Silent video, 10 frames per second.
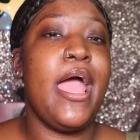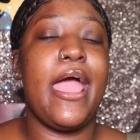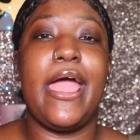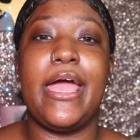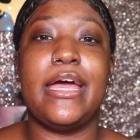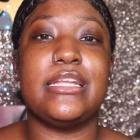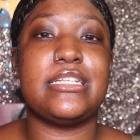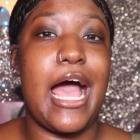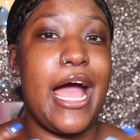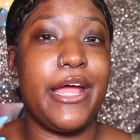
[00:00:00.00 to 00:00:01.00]
and
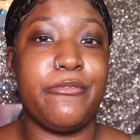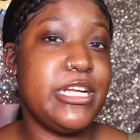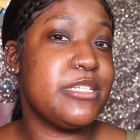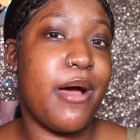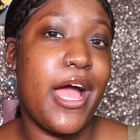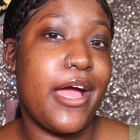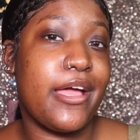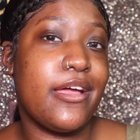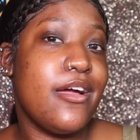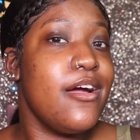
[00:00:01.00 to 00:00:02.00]
I reached
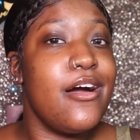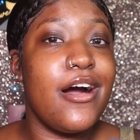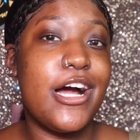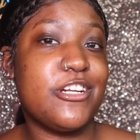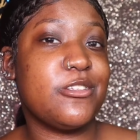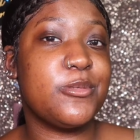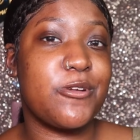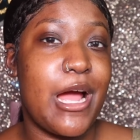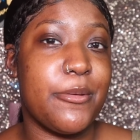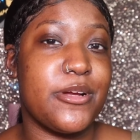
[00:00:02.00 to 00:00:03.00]
my 100
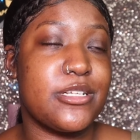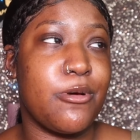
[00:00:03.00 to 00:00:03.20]
subscribers.